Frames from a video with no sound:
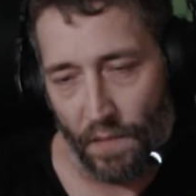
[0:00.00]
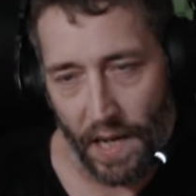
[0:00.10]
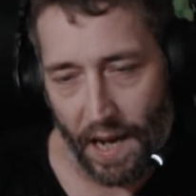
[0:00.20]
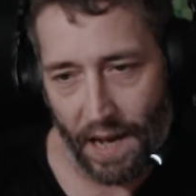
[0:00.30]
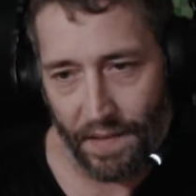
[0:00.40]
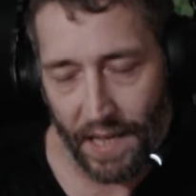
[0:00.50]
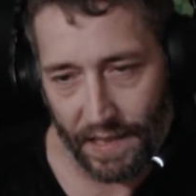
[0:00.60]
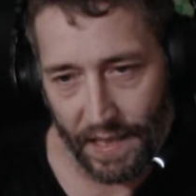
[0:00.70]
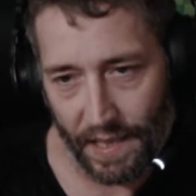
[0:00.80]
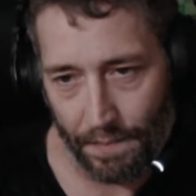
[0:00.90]
I tested
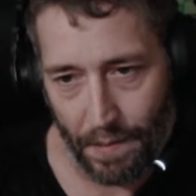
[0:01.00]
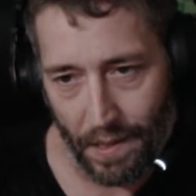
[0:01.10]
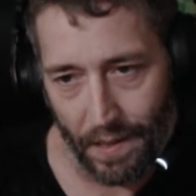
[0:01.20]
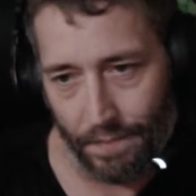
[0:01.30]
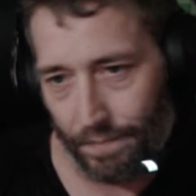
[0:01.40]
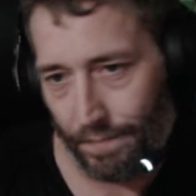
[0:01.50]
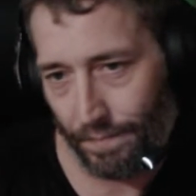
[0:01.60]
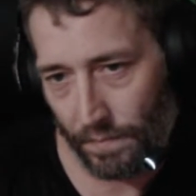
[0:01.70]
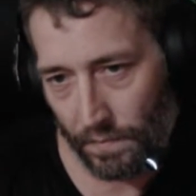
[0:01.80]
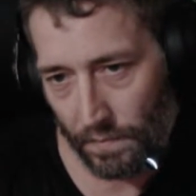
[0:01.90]
it, but
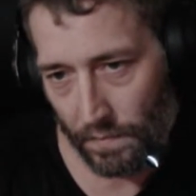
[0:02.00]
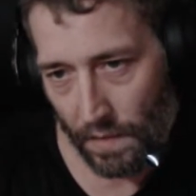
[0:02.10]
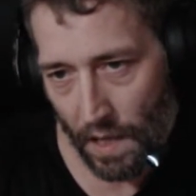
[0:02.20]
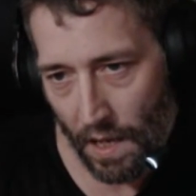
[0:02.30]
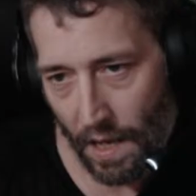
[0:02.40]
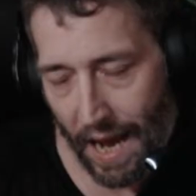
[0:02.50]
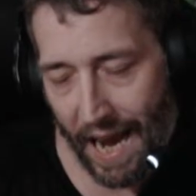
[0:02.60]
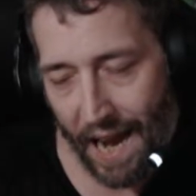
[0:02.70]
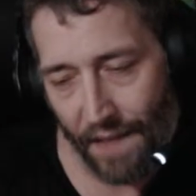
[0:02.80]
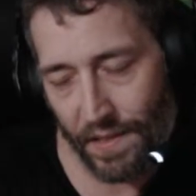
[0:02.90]
I have to